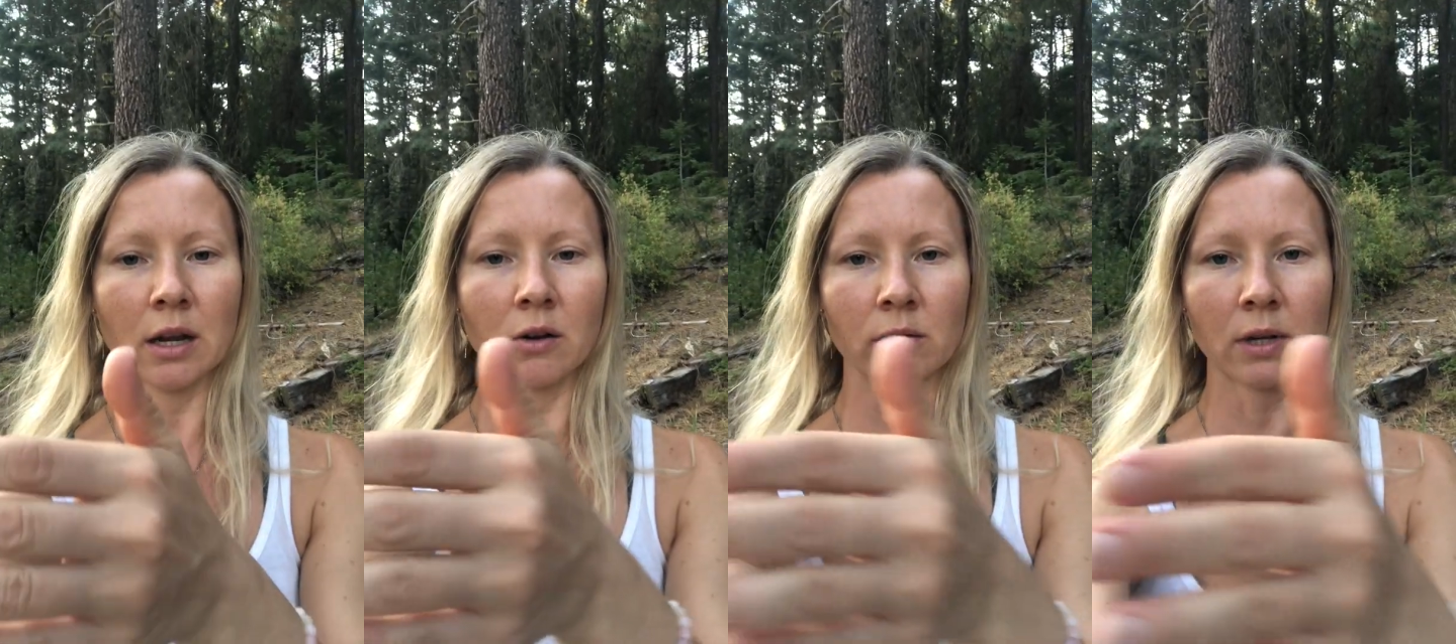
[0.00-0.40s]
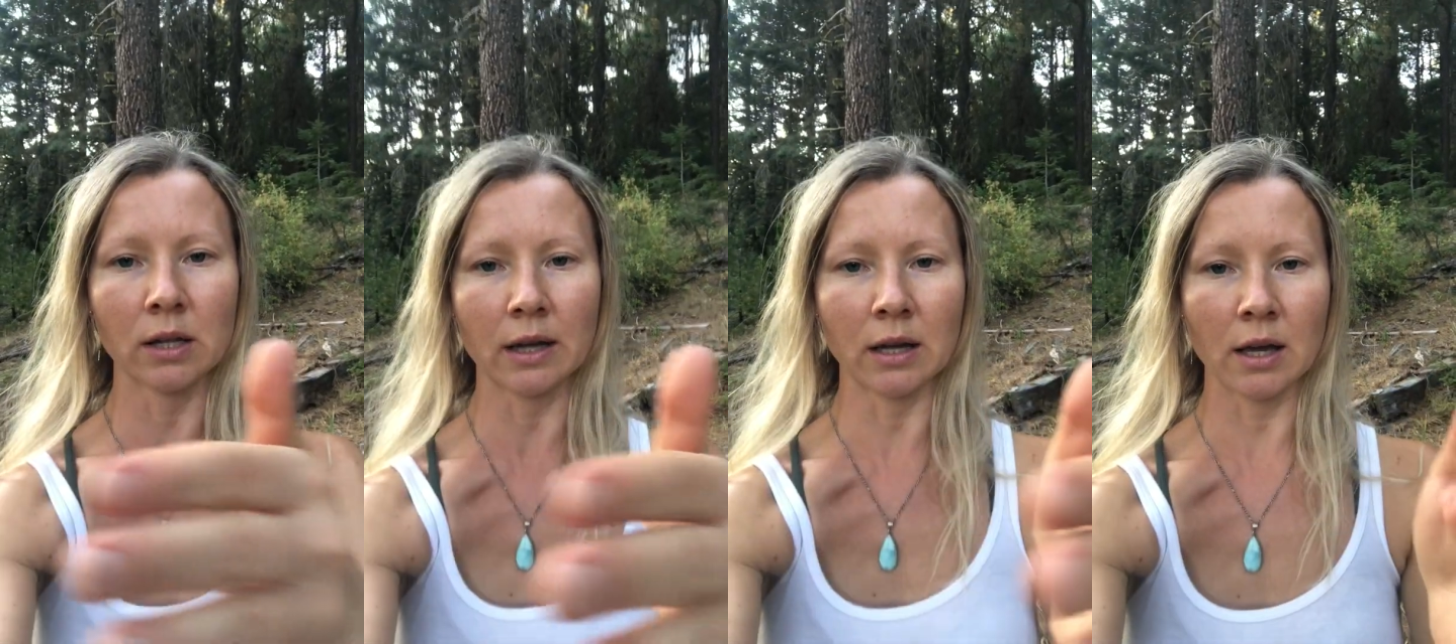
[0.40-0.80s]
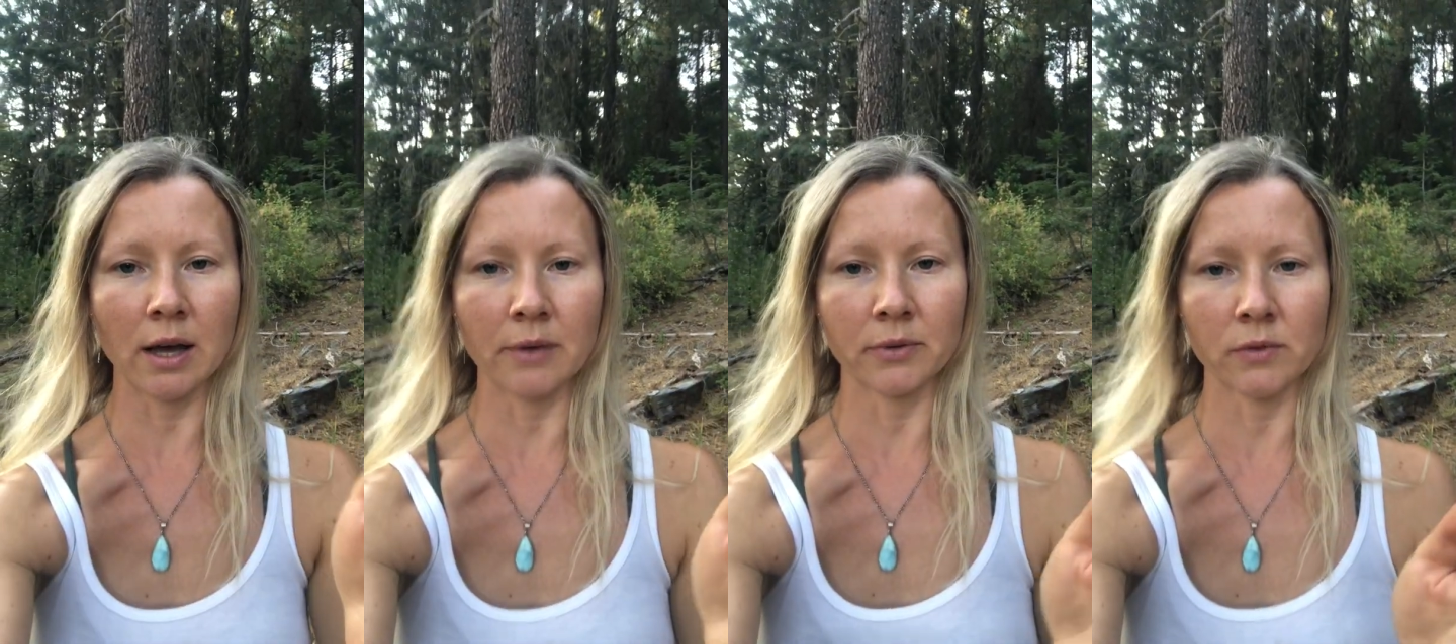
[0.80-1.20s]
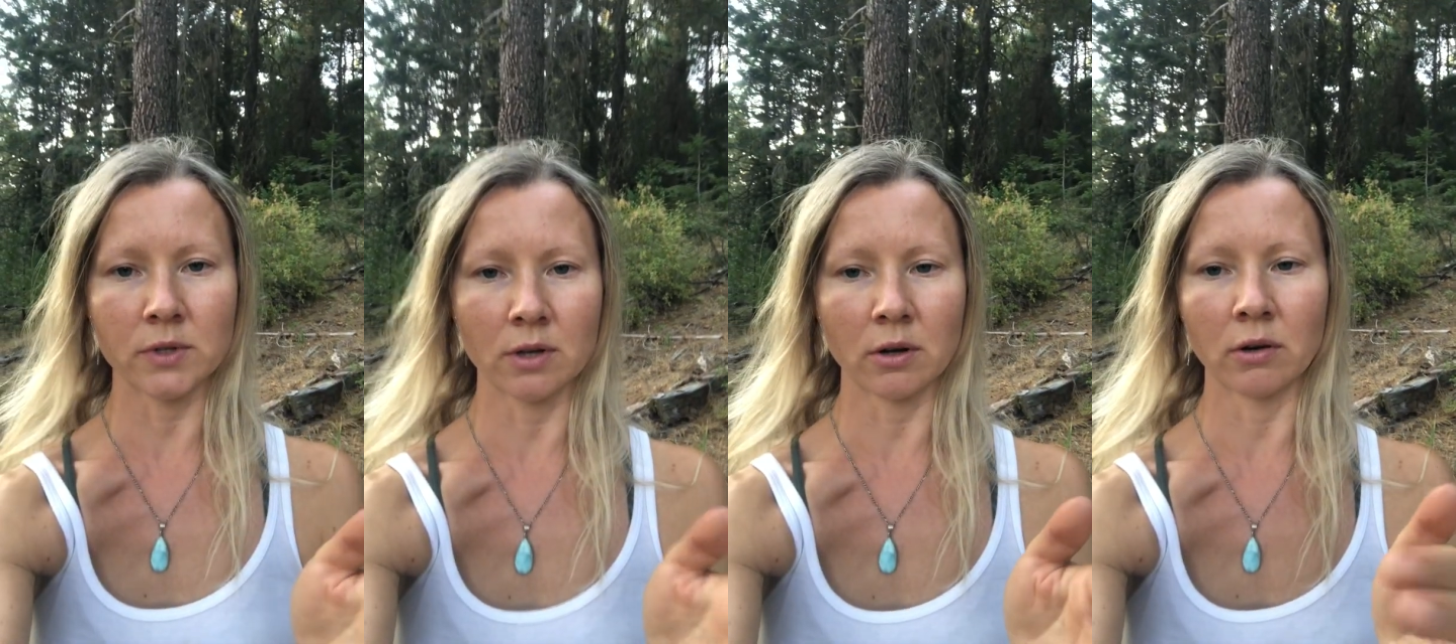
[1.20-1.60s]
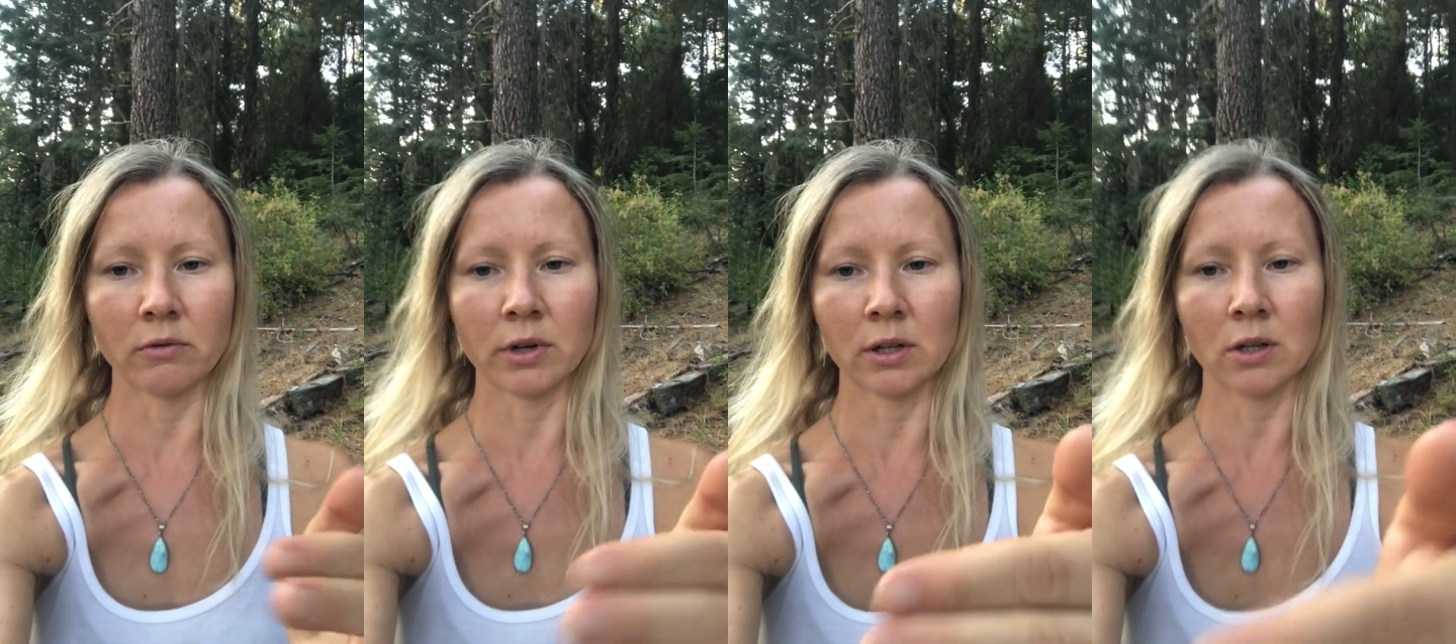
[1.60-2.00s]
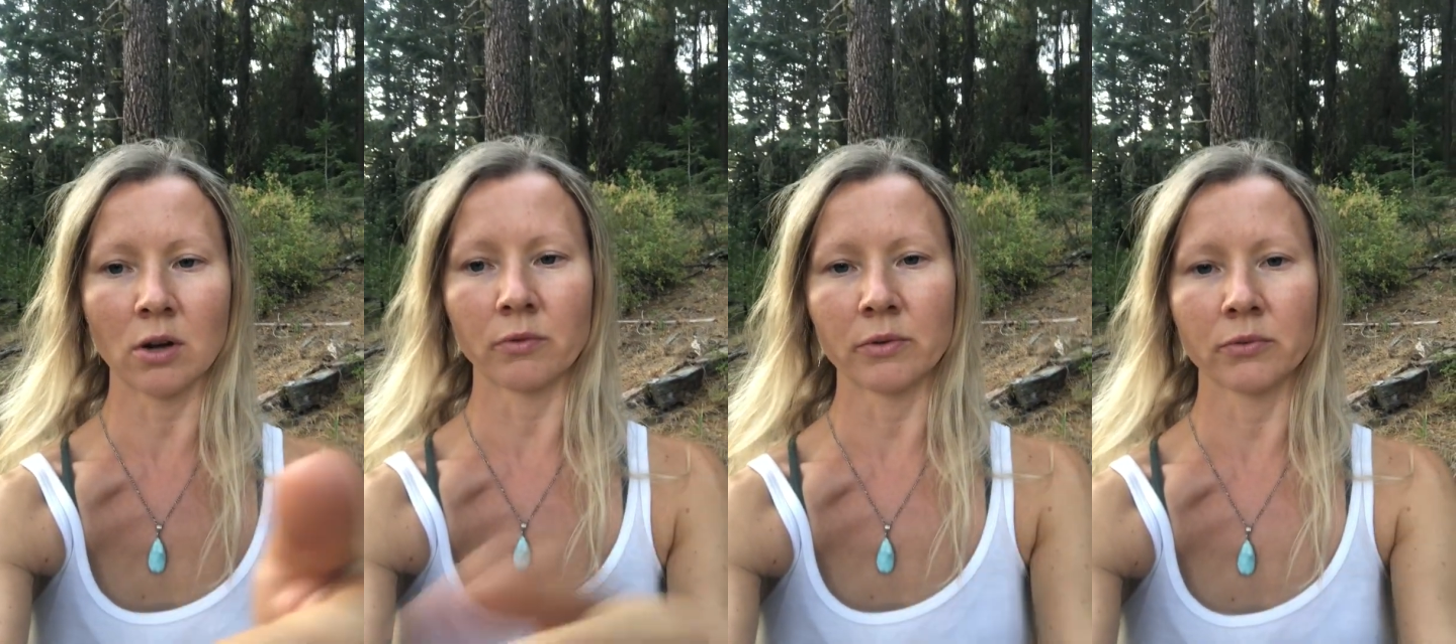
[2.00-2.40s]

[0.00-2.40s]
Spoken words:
and only like half of the oval of a